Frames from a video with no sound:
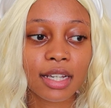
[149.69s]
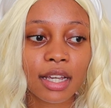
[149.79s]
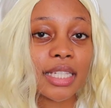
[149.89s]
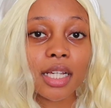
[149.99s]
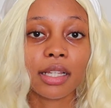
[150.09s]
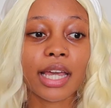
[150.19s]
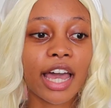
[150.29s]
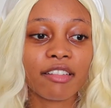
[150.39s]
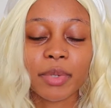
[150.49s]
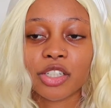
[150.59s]
Basically,
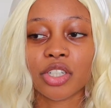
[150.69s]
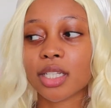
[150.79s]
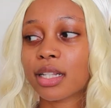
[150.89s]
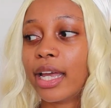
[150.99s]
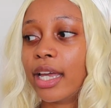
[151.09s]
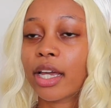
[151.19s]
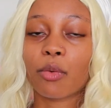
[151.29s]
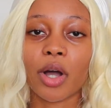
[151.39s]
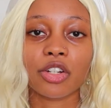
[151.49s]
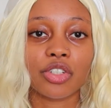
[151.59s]
I've been just like
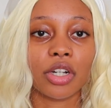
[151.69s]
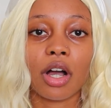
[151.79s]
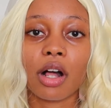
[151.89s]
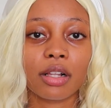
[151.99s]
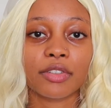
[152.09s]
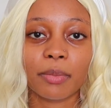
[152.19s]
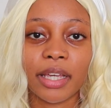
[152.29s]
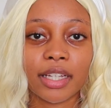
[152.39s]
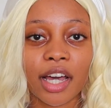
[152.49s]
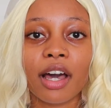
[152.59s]
watching all of her
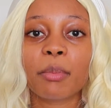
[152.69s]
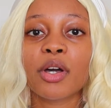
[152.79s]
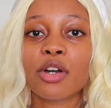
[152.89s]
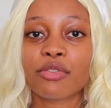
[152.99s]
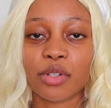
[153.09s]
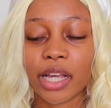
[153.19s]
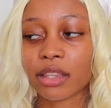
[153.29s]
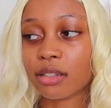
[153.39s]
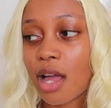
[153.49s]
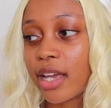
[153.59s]
makeup for
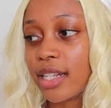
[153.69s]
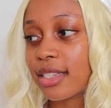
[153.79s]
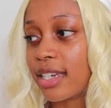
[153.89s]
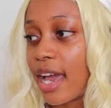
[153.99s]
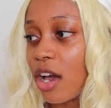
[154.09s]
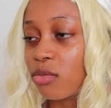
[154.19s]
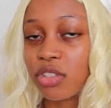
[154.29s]
like the longest now,